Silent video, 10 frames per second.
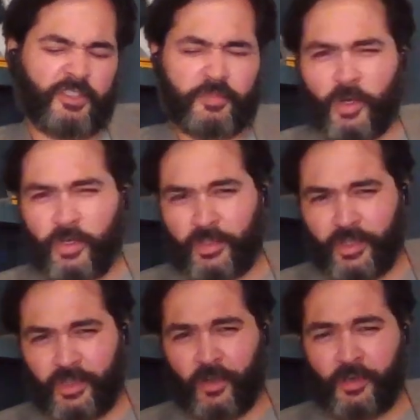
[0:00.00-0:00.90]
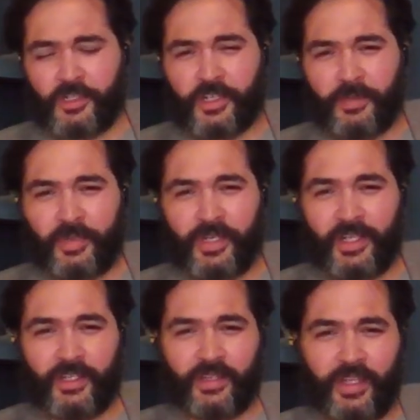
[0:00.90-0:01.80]
small, large
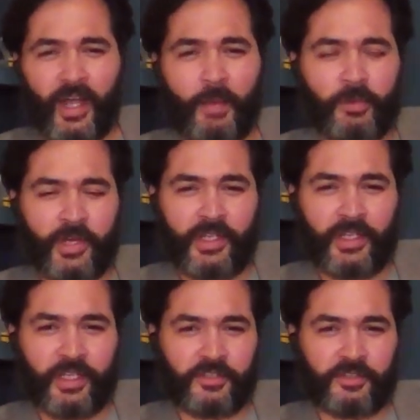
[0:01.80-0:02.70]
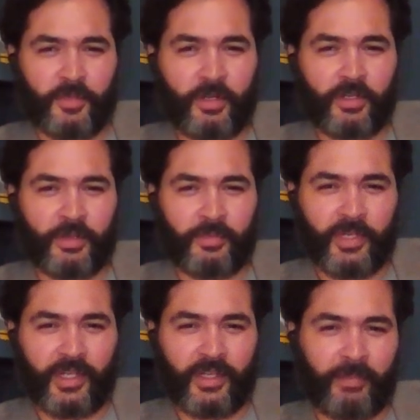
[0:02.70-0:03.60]
company. They operated like a small
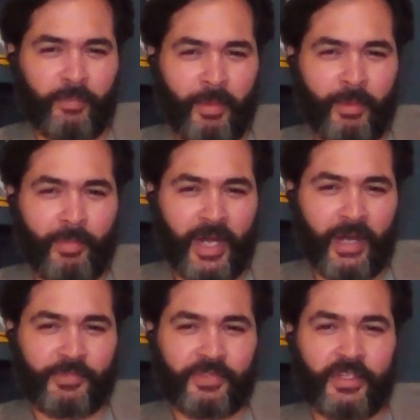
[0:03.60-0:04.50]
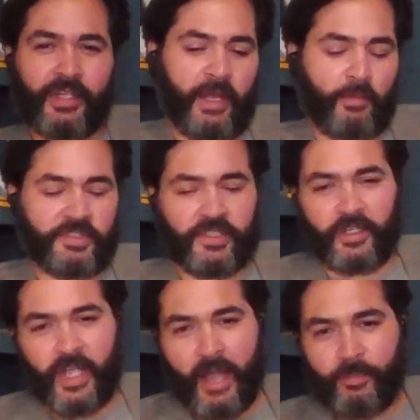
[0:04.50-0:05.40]
company, kind of like mom and pops. And I wasn't
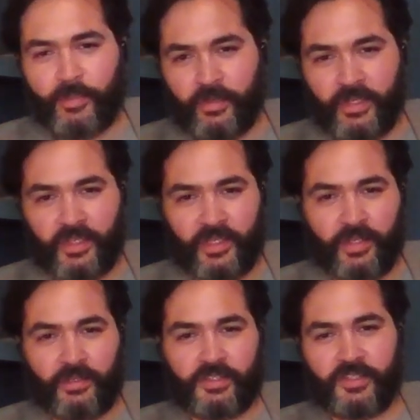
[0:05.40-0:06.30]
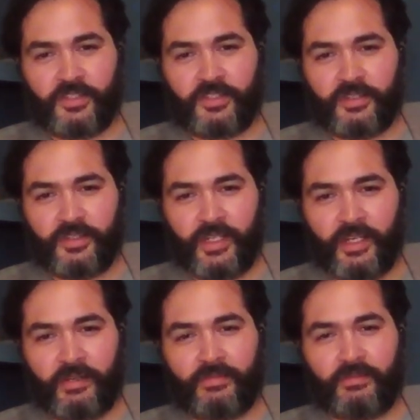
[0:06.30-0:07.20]
unhappy or anything there. It's just I
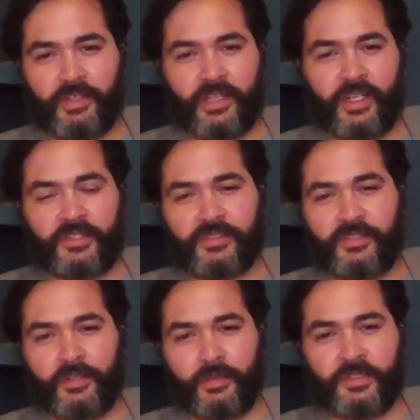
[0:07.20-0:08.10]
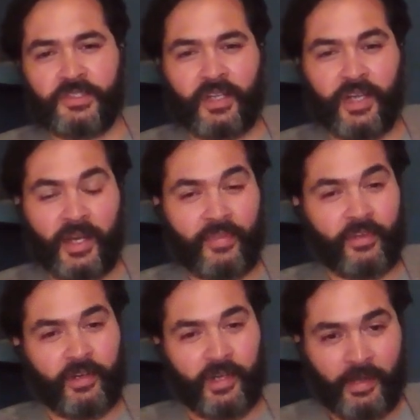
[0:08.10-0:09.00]
didn't realize, once I got out
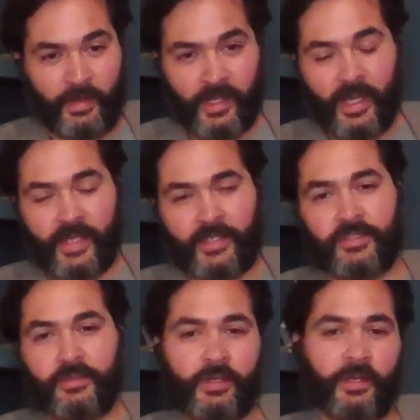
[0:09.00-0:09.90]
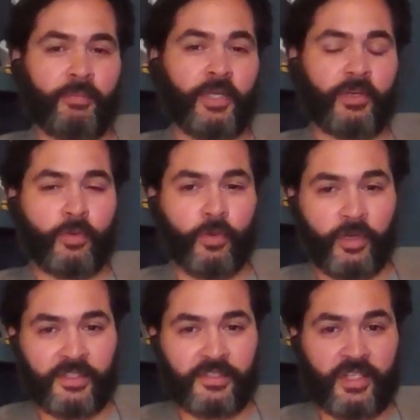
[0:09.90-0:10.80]
there and I got into a bigger
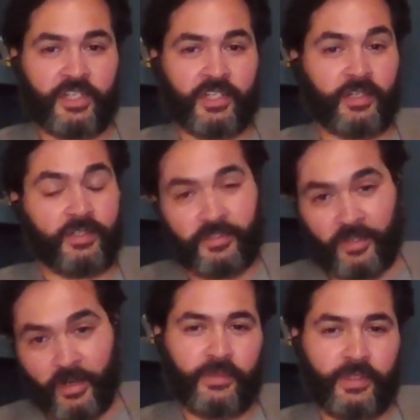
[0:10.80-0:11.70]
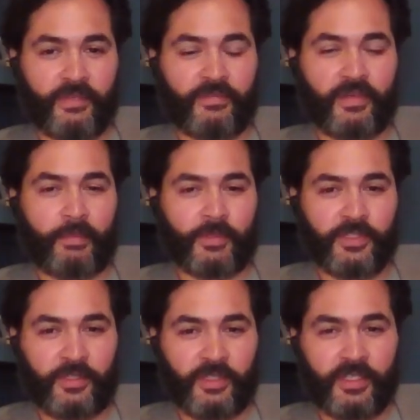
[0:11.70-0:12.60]
organization, saw the different
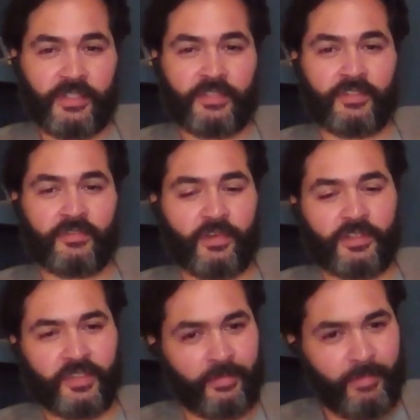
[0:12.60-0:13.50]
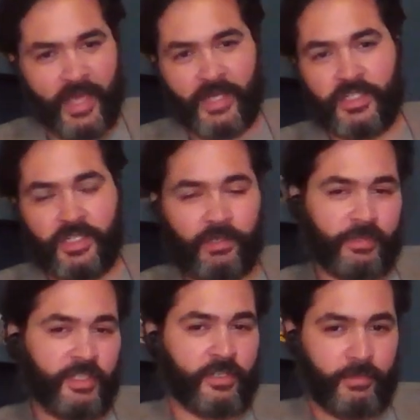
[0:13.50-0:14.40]
opportunities as far as like managing,
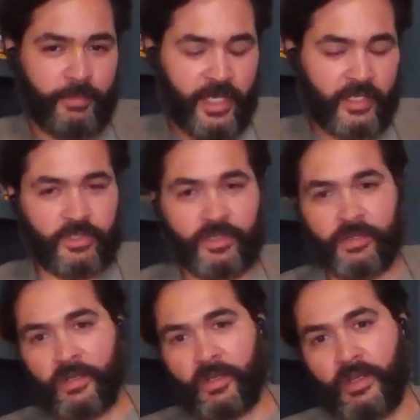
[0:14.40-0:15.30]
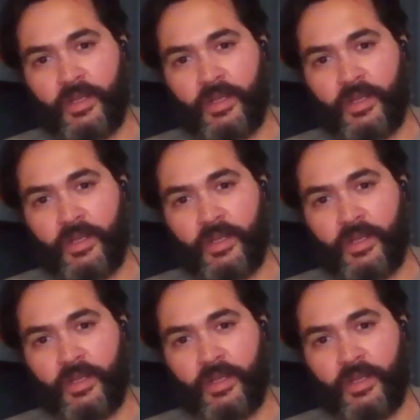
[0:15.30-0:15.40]
regional manager,